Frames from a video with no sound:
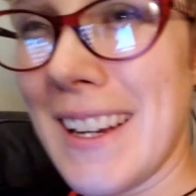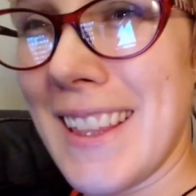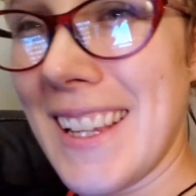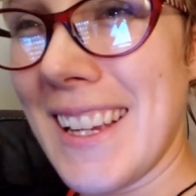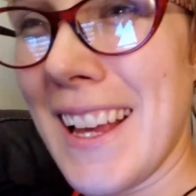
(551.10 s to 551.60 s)

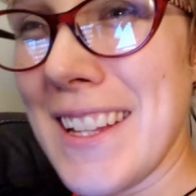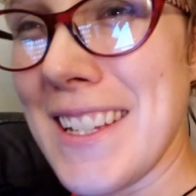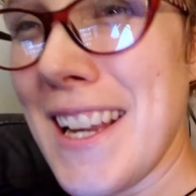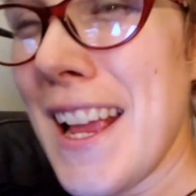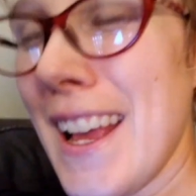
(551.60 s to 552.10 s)
anything
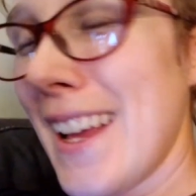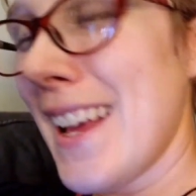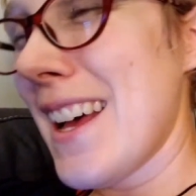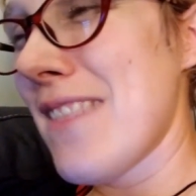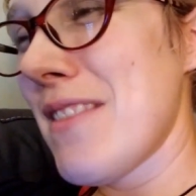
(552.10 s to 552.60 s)
else.
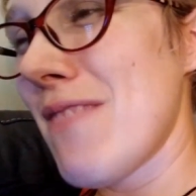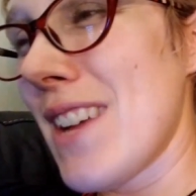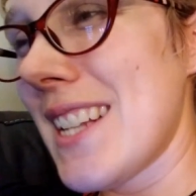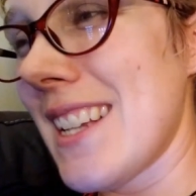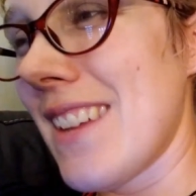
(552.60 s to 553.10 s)
Um,
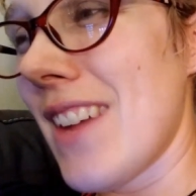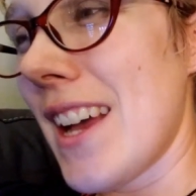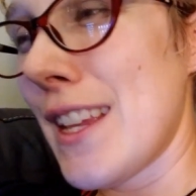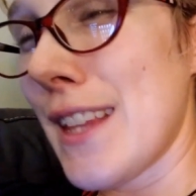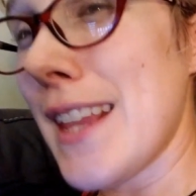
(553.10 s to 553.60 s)
but um,
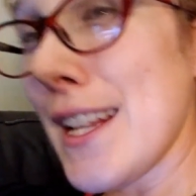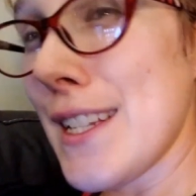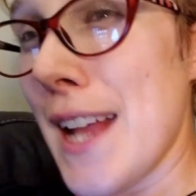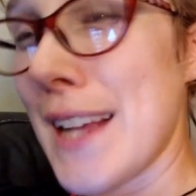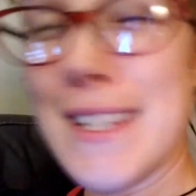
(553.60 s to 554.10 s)
I think that
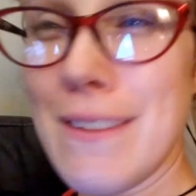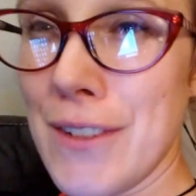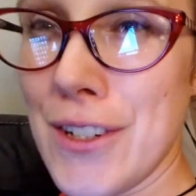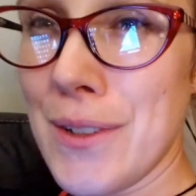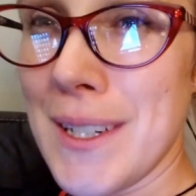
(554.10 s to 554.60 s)
that's nice
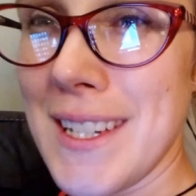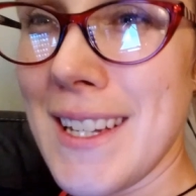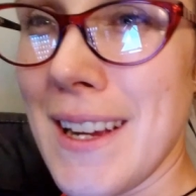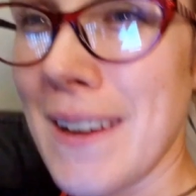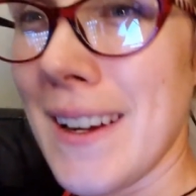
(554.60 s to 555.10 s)
for sure.
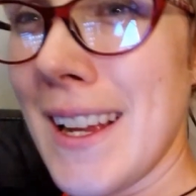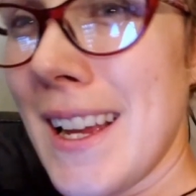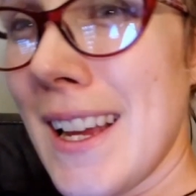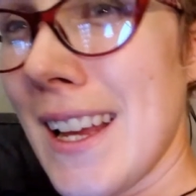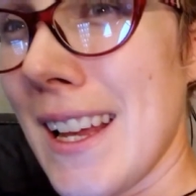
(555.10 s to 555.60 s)
So,
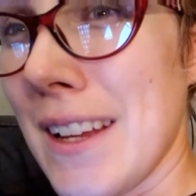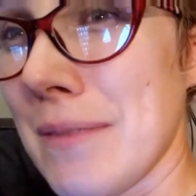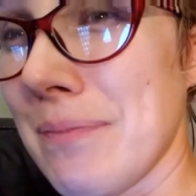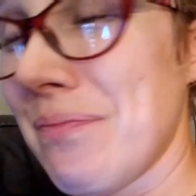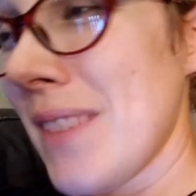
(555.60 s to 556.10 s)

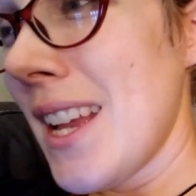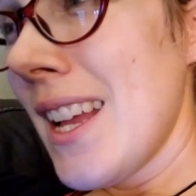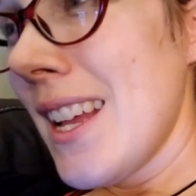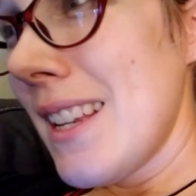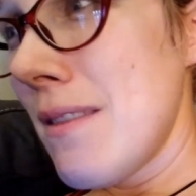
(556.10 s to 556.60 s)
um,
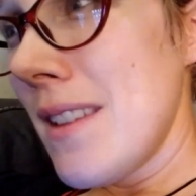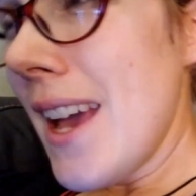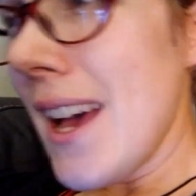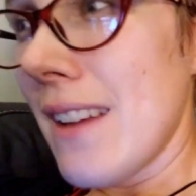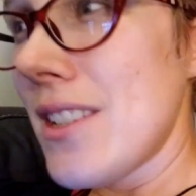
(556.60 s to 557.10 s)

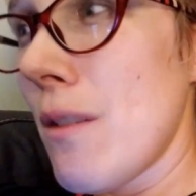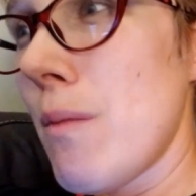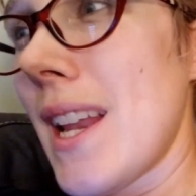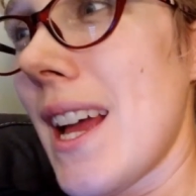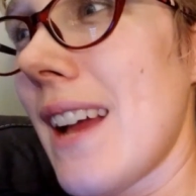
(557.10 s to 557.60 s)
yeah. So,
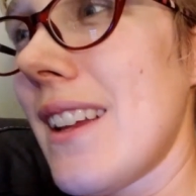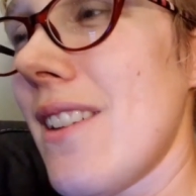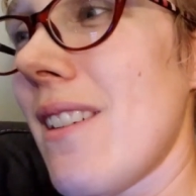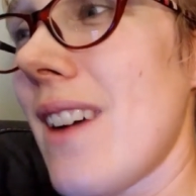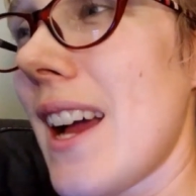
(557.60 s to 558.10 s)
but uh, you
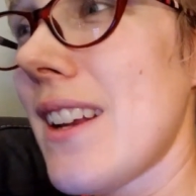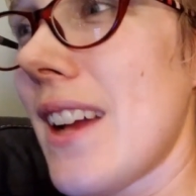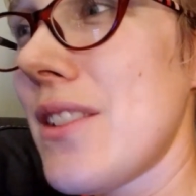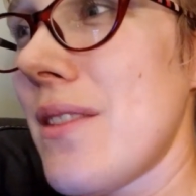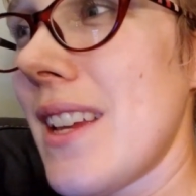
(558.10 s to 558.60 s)
know, I
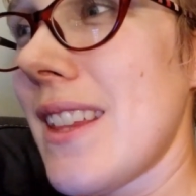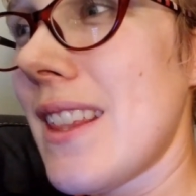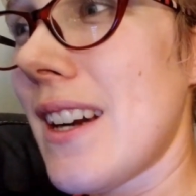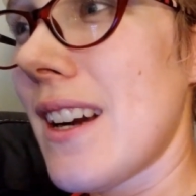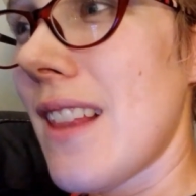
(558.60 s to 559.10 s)
I do think
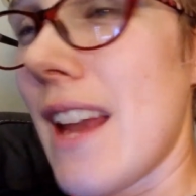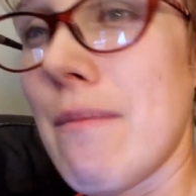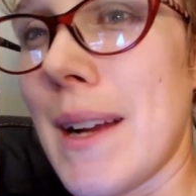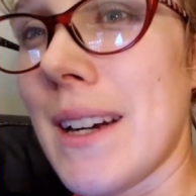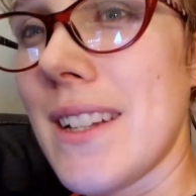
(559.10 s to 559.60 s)
that there are a lot
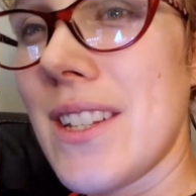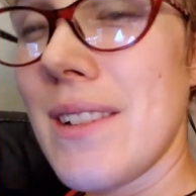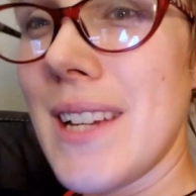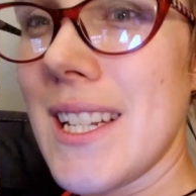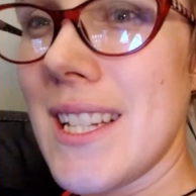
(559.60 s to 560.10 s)
of merits
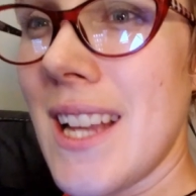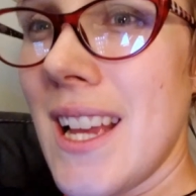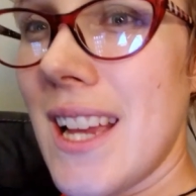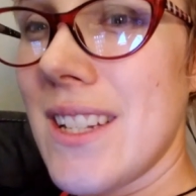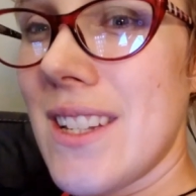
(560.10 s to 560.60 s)
to it,
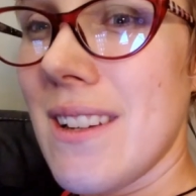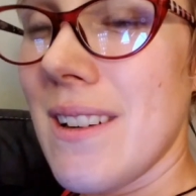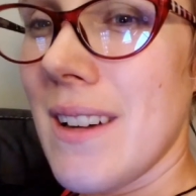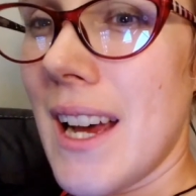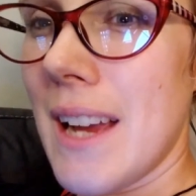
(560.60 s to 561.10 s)
and
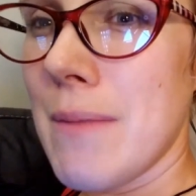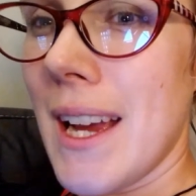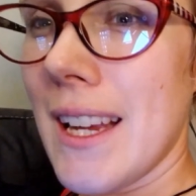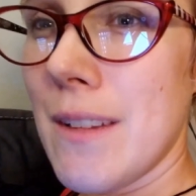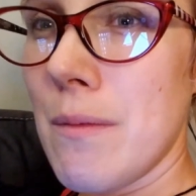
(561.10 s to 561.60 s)
so I'm
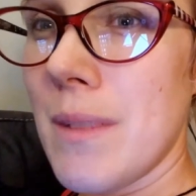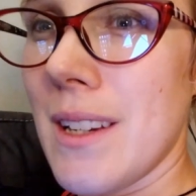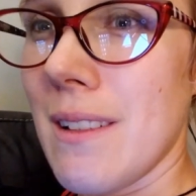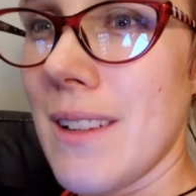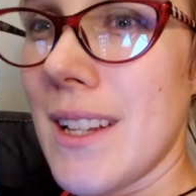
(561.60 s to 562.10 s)
not gonna, you
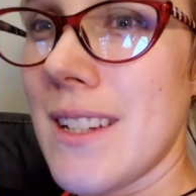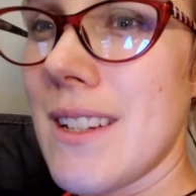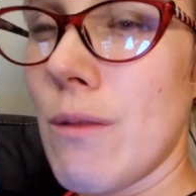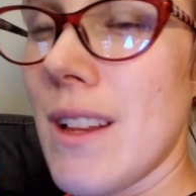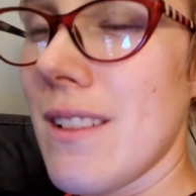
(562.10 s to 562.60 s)
know,
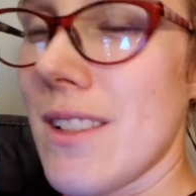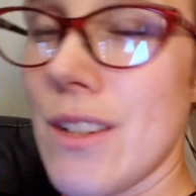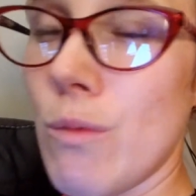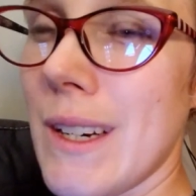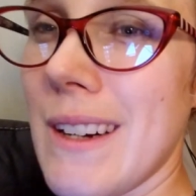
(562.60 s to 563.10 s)
it's one of those
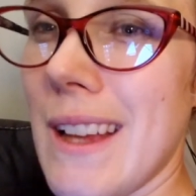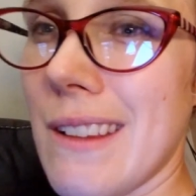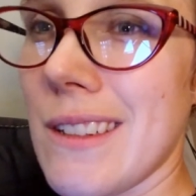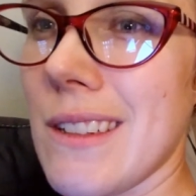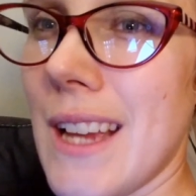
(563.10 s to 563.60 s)
just weird
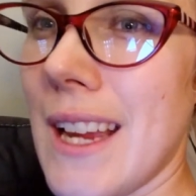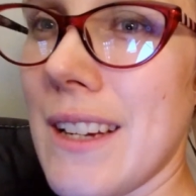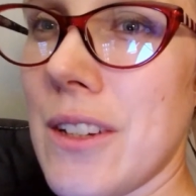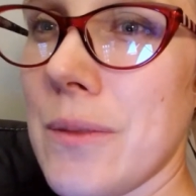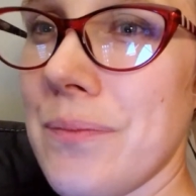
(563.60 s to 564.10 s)
ethical
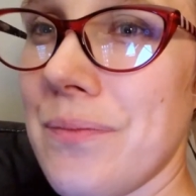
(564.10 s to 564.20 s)
like